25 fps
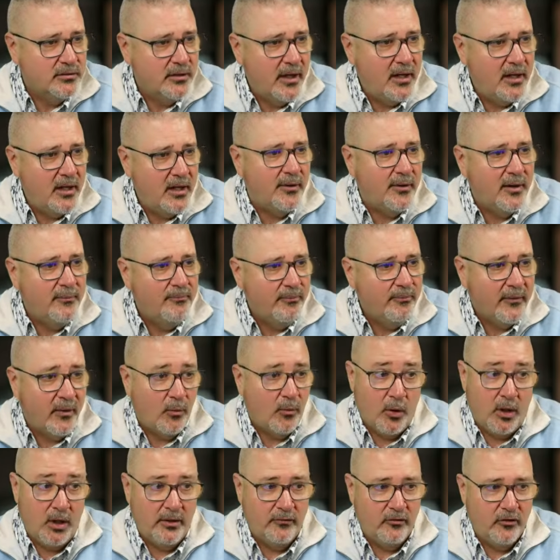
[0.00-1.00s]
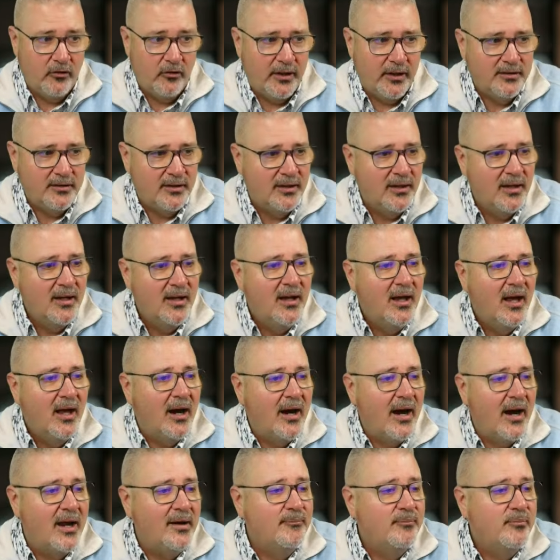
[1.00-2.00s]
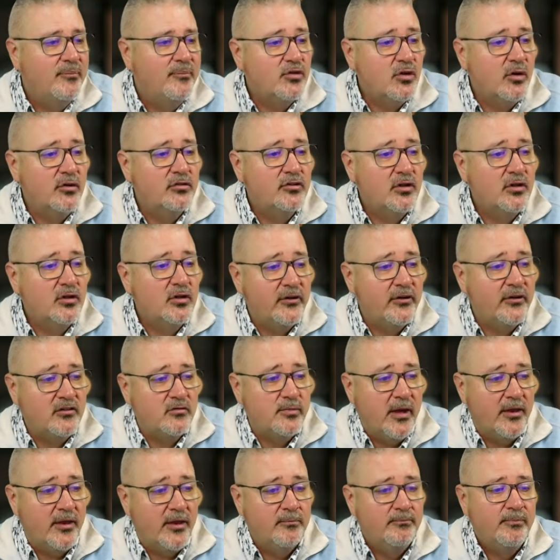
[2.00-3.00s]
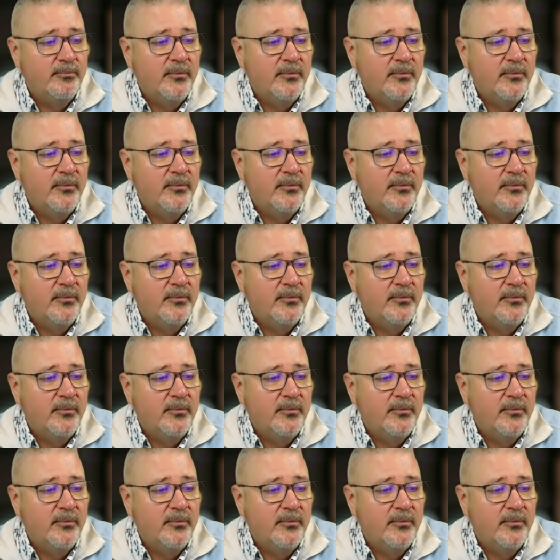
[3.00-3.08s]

Anyway, I'm well over 18. All right, so let's go to Fred Smith.